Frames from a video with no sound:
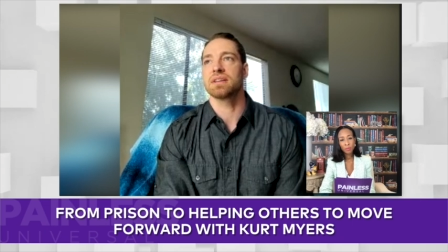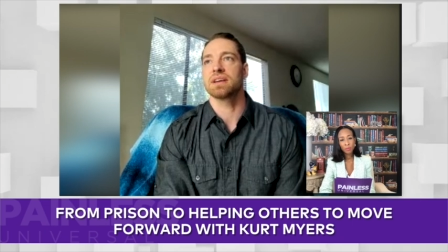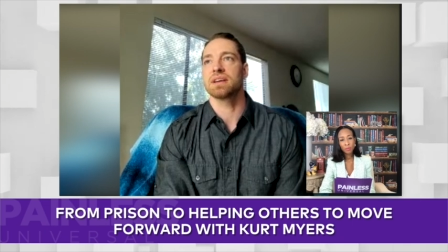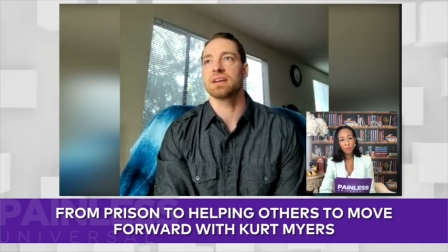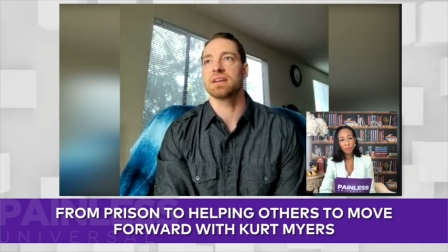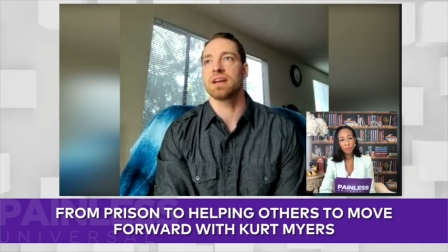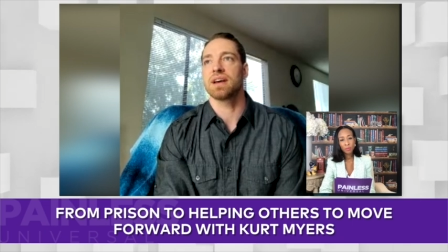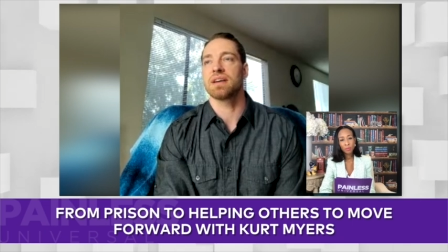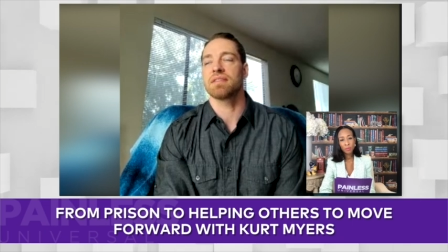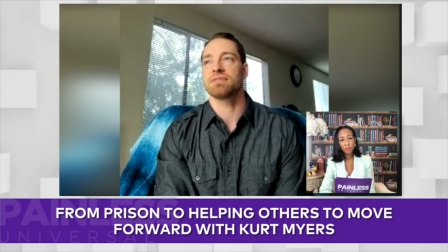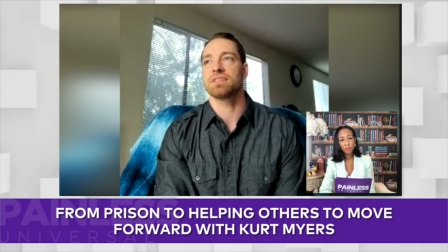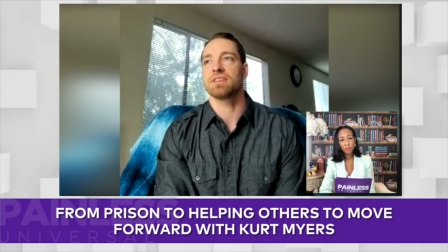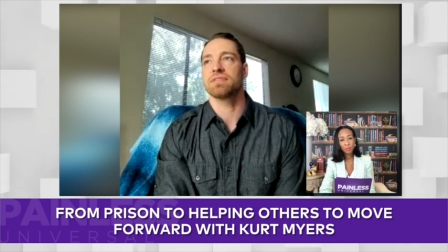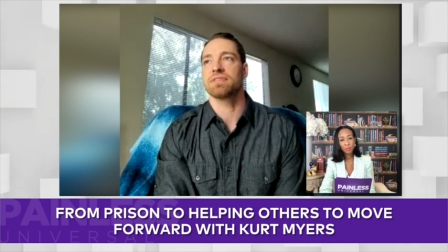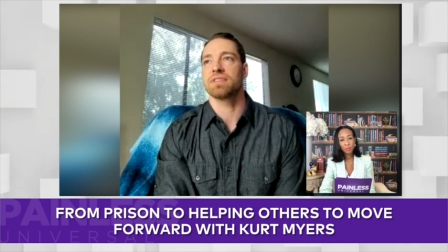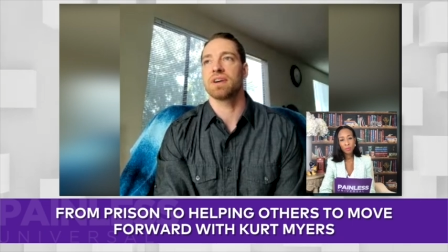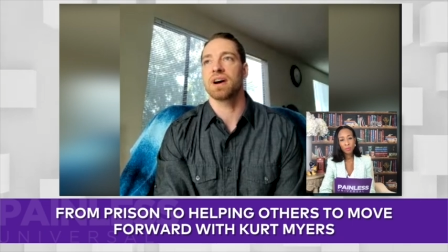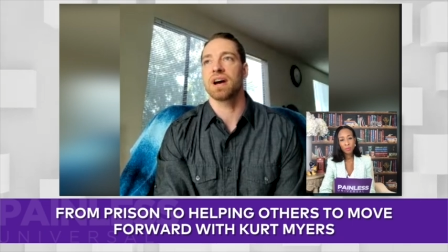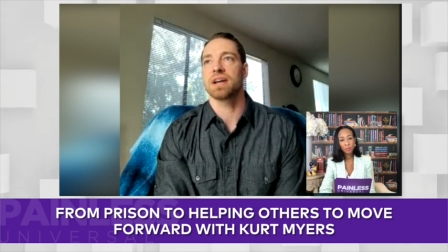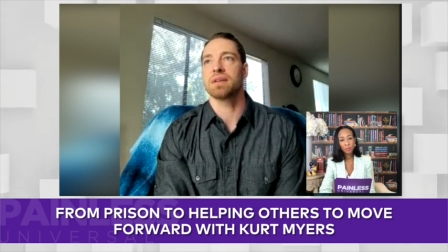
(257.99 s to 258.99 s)
that have
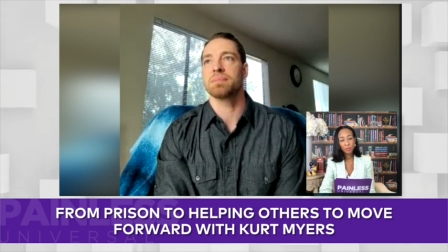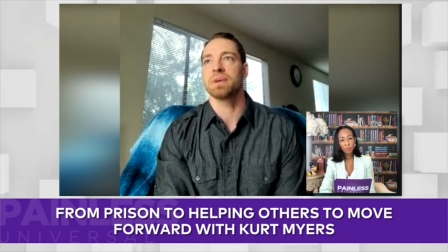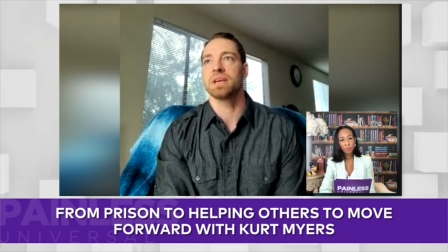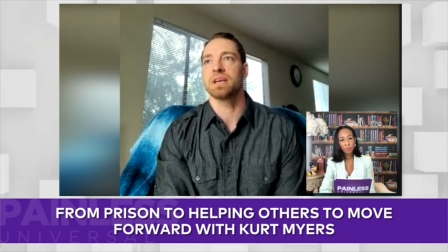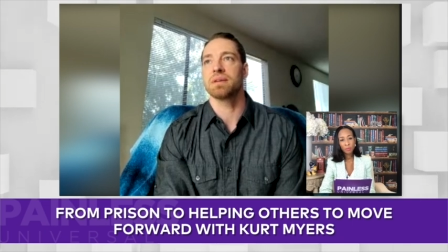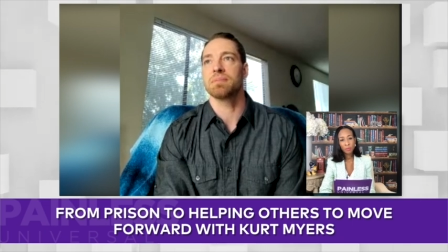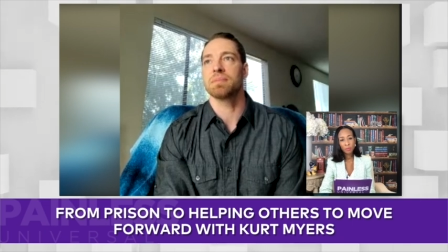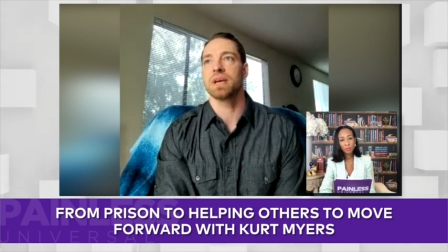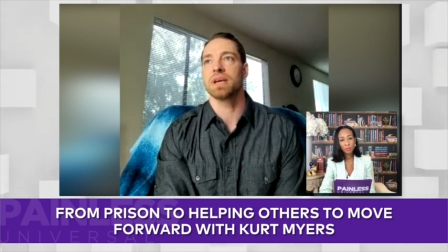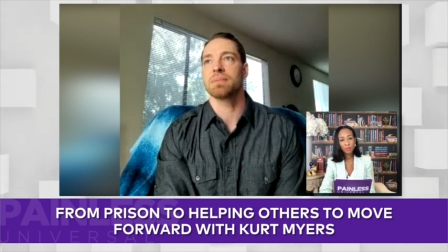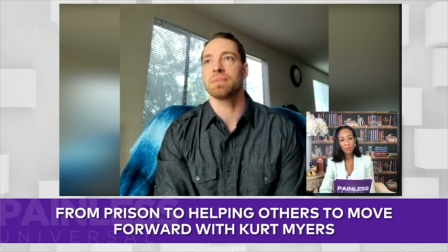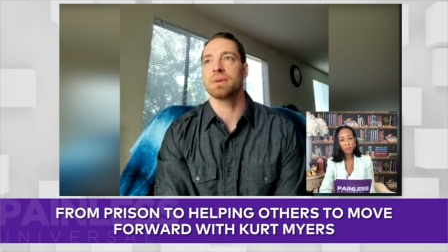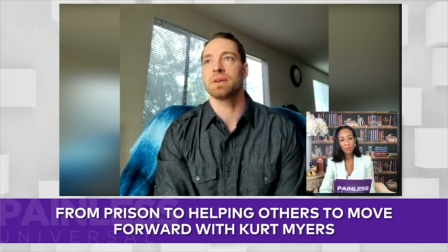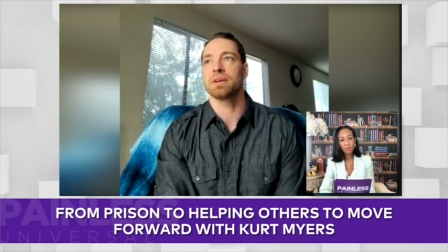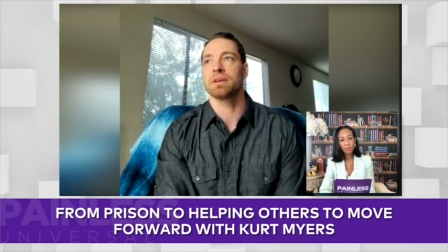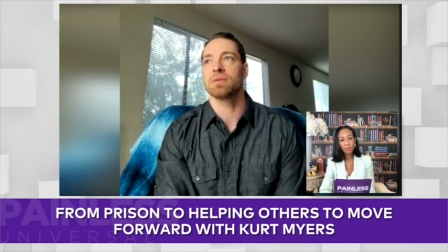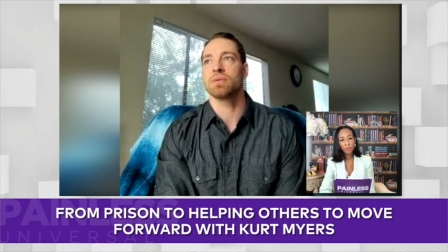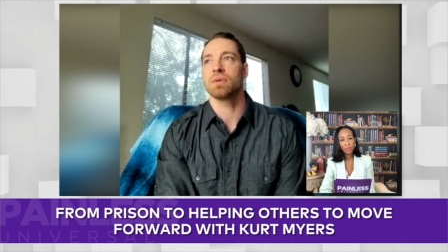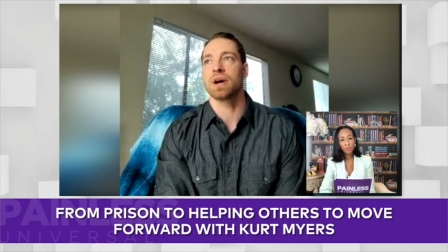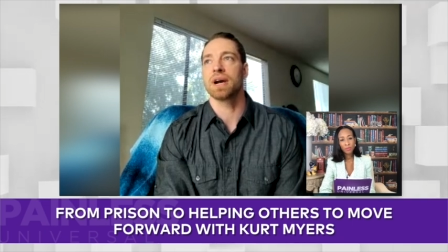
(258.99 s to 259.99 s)
defined me and made
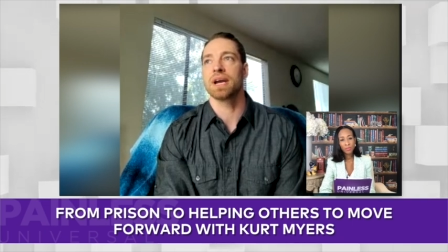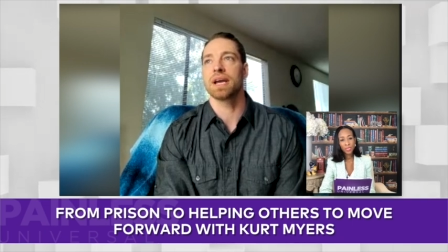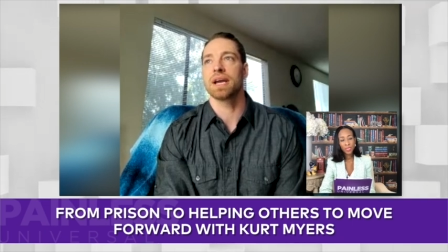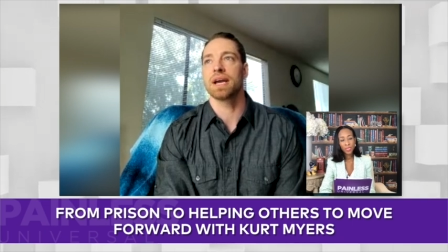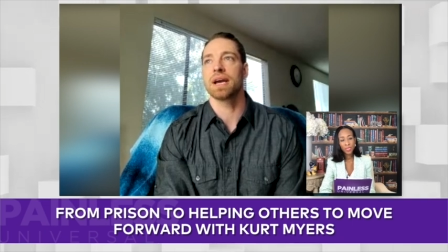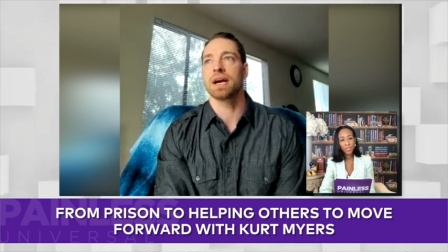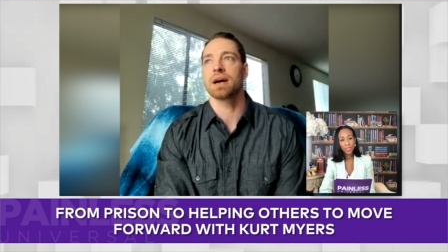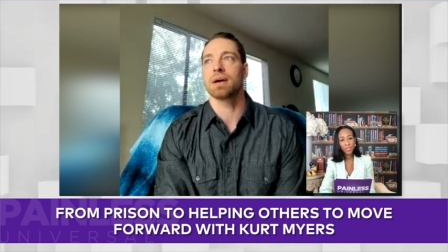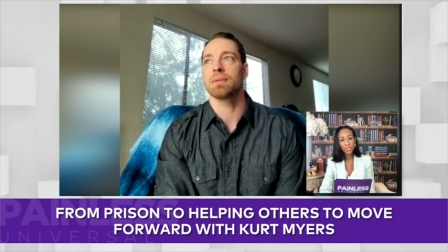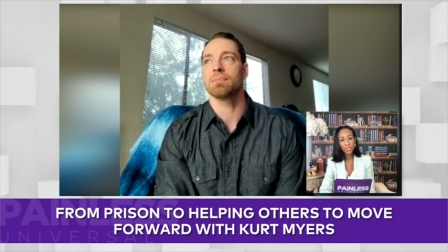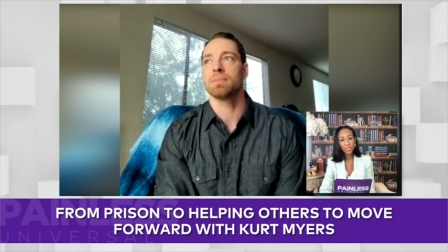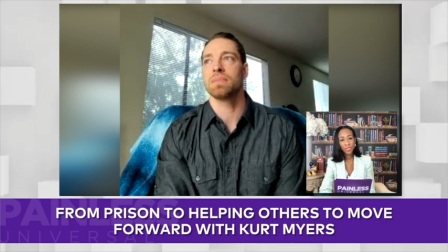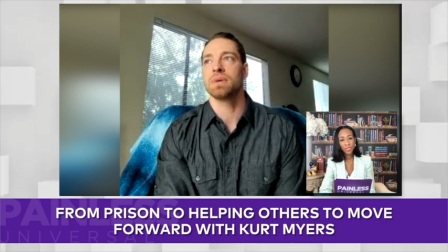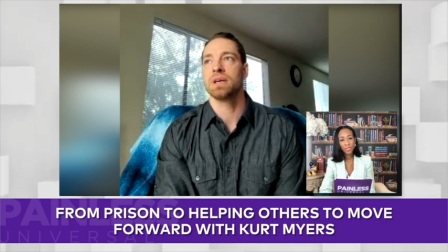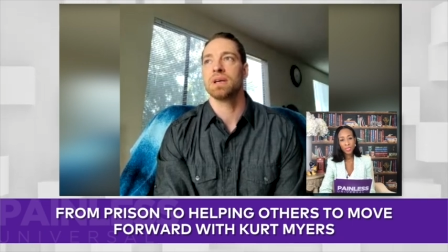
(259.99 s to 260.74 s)
me who I am,